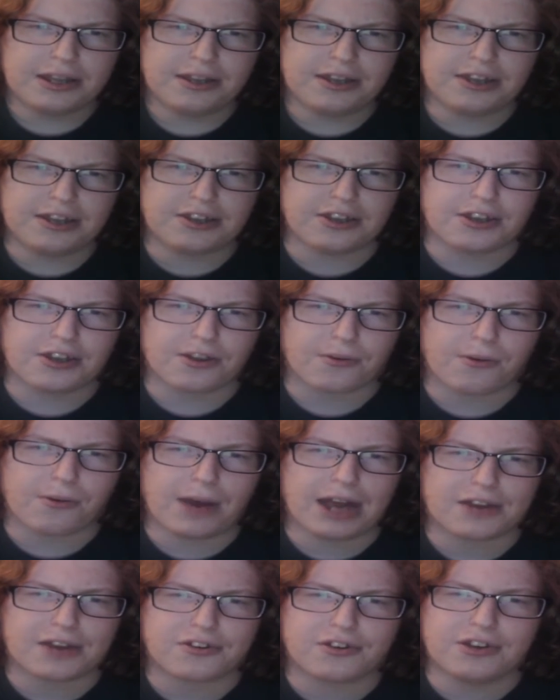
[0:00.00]
This is a
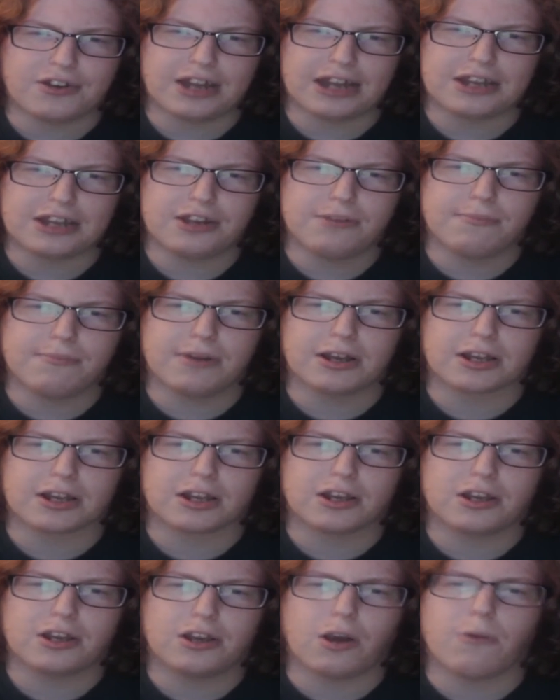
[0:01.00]
question that you must
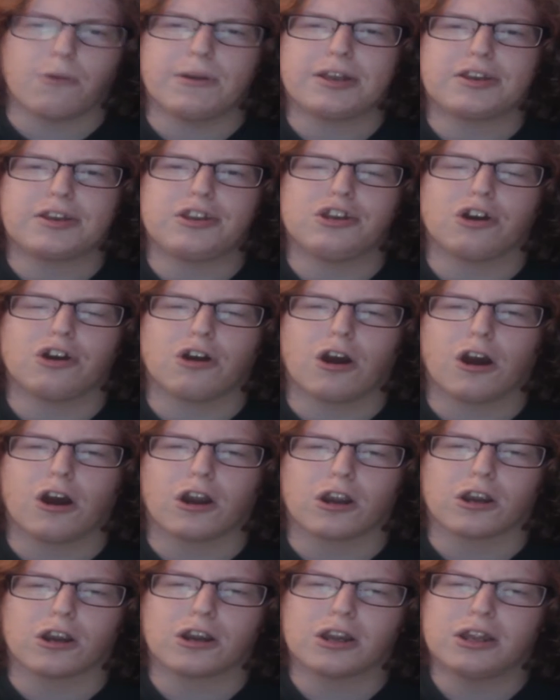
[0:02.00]
go into your
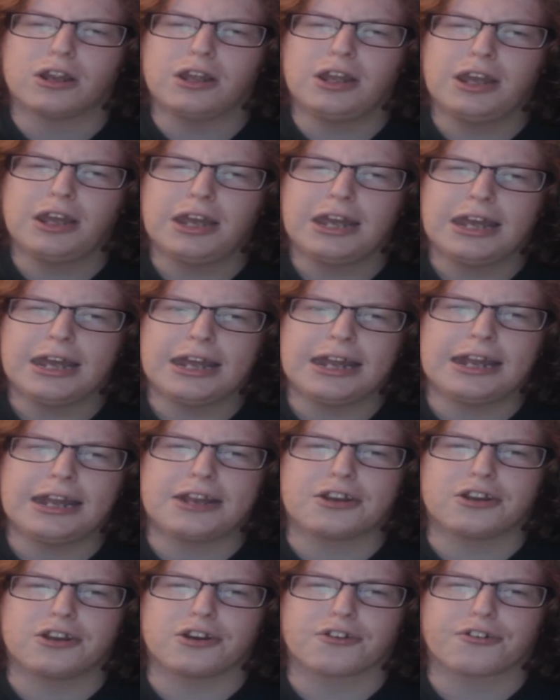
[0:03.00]
heart and
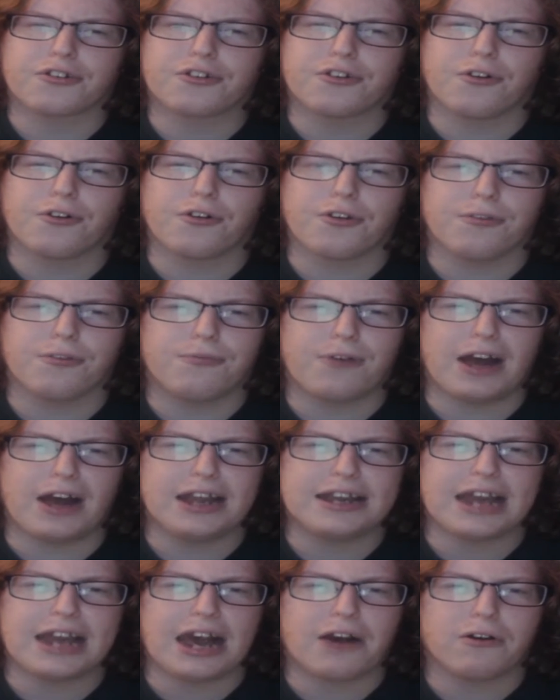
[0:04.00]
into your soul to
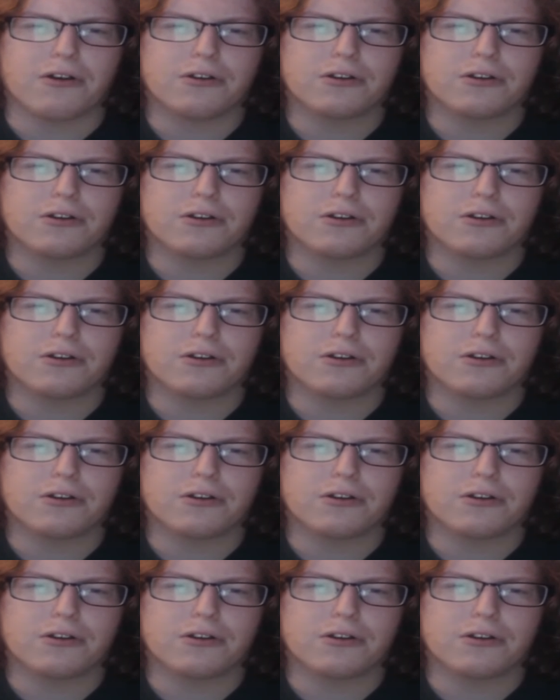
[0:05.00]
find out.